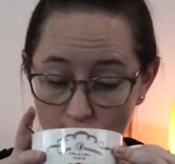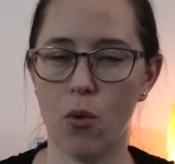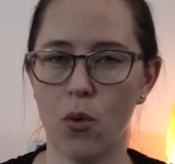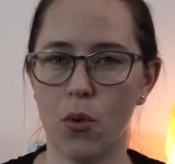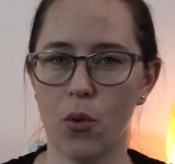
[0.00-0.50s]

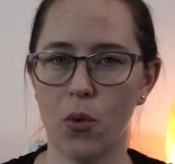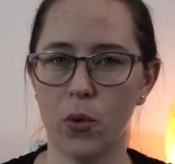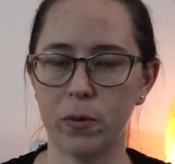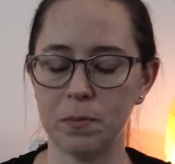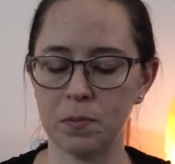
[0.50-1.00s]

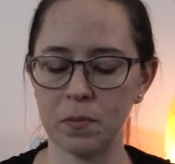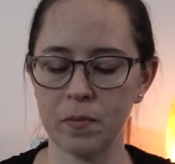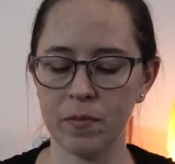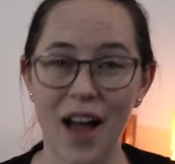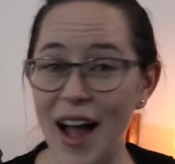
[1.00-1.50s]
Ooh.
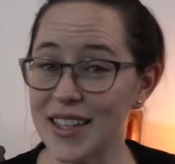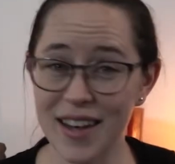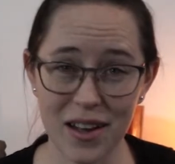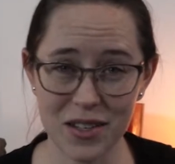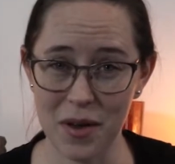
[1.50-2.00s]
I did
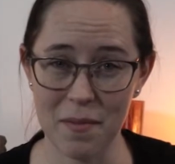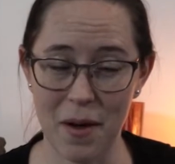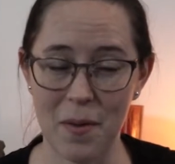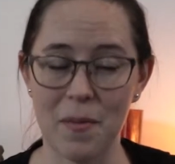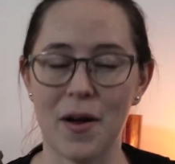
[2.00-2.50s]
not sweeten my
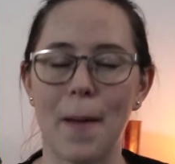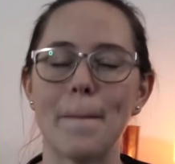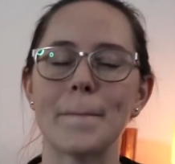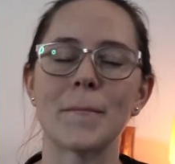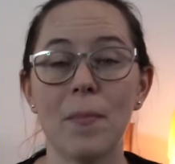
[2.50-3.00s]
whipped
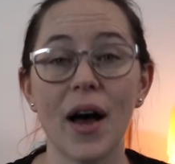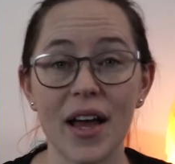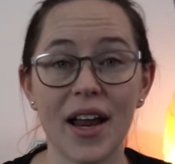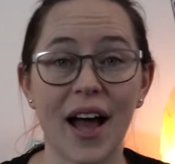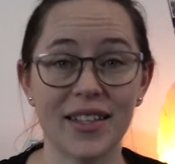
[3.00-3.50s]
cream,
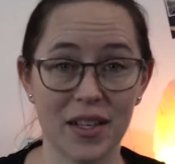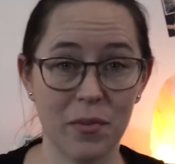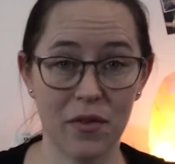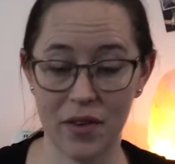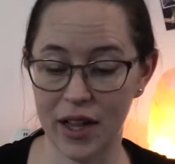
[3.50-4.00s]
but I did
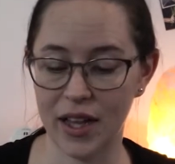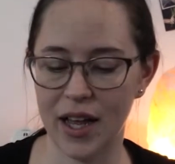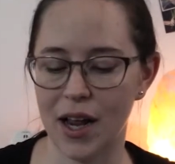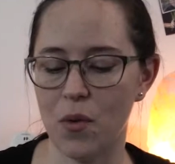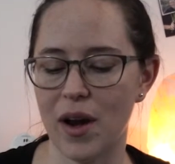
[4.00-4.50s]
put vanilla
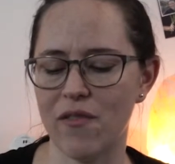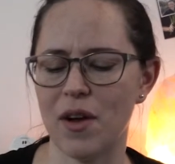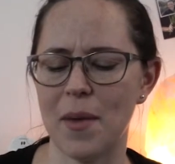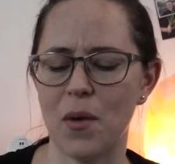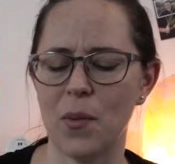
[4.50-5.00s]
in it. Whenever I
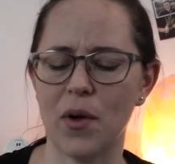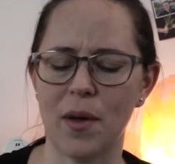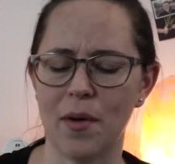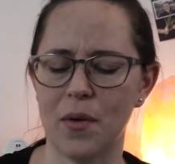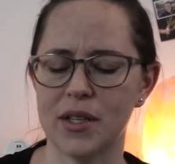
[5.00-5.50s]
make whipped
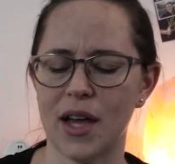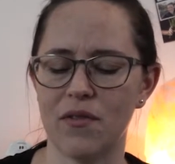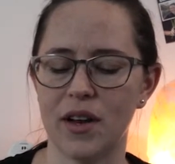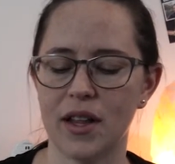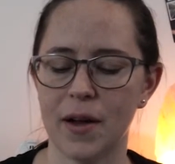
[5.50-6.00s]
cream, I always add
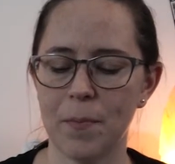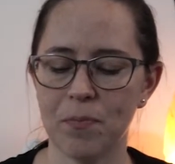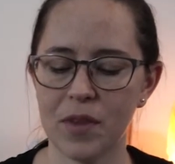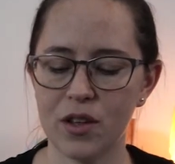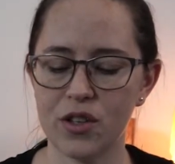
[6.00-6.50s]
vanilla.
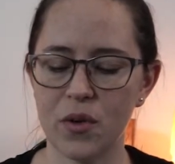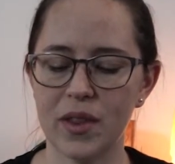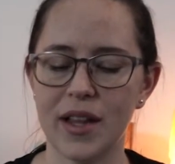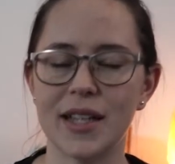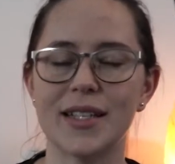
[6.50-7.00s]
So
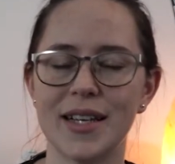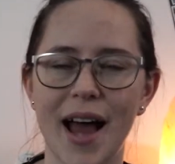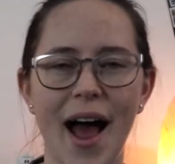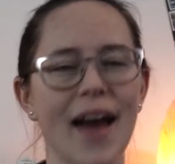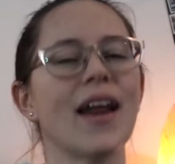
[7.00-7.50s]
it did
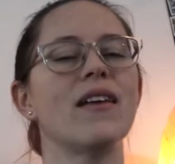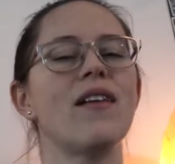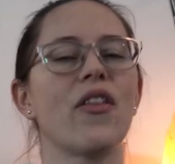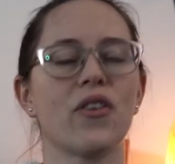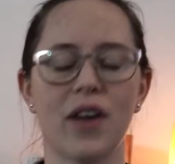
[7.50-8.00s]
add
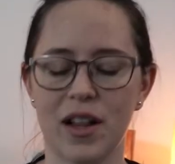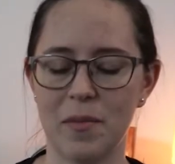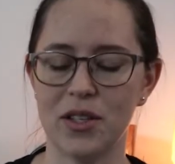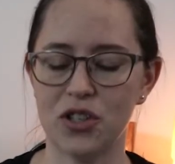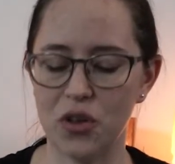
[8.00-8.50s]
another
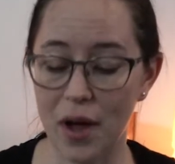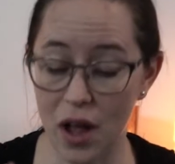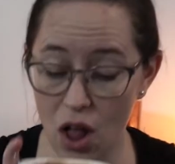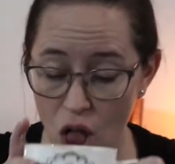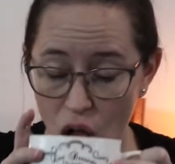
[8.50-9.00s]
element to it.
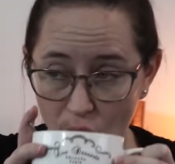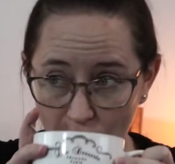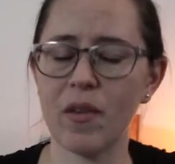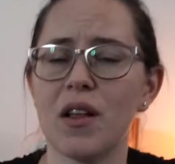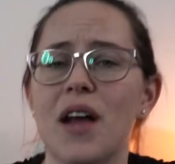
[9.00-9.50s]

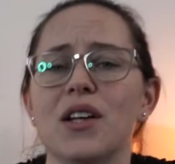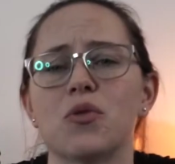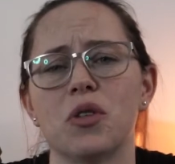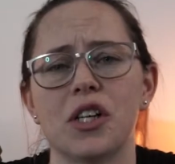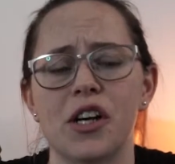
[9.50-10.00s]
That's
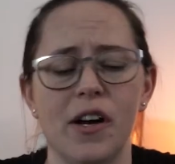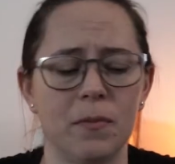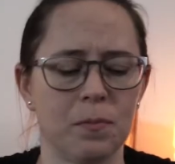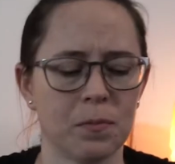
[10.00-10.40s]
really good.